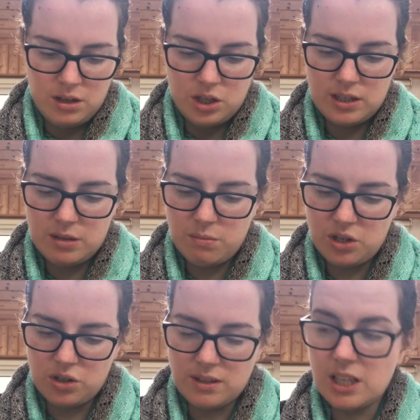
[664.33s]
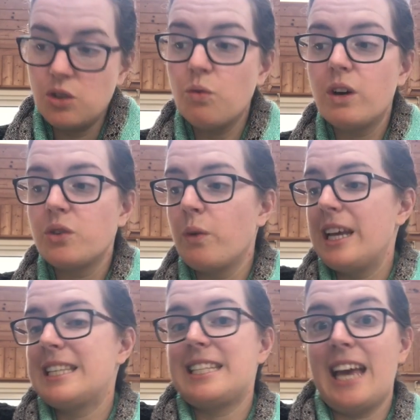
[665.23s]
just to measure, because I don't want to
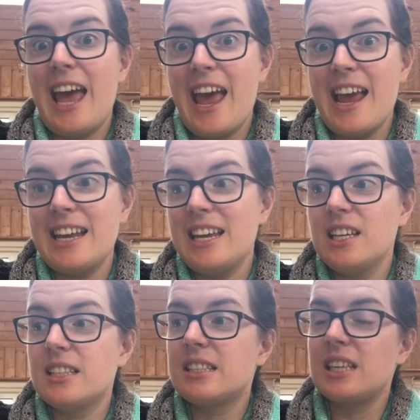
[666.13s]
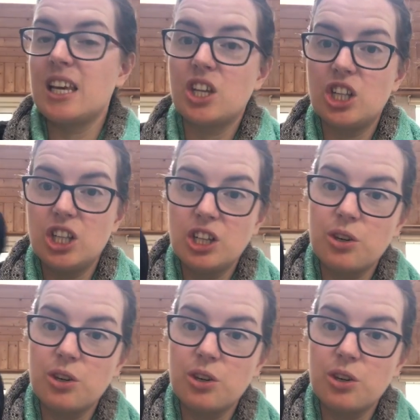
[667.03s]
waste any single